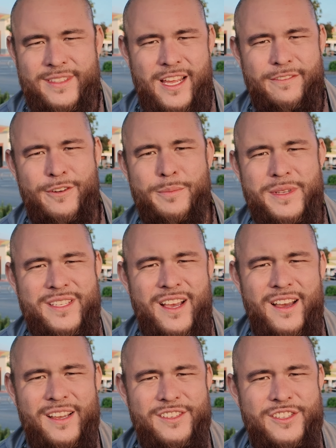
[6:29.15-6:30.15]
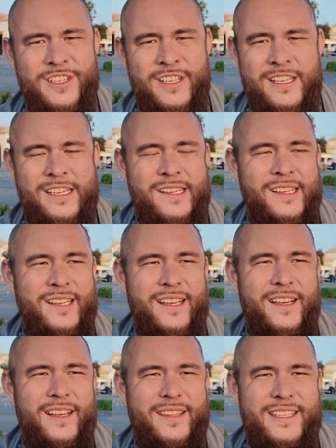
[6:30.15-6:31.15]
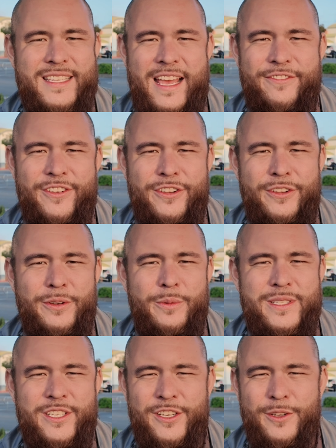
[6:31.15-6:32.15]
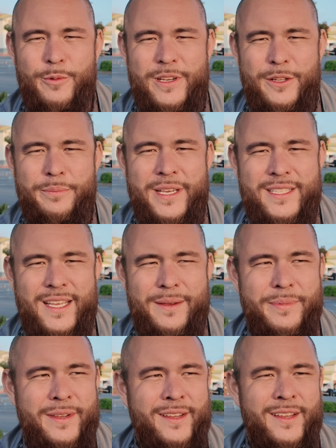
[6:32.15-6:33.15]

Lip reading: Got a foot massage this afternoon. Went to Goodwill, picked up,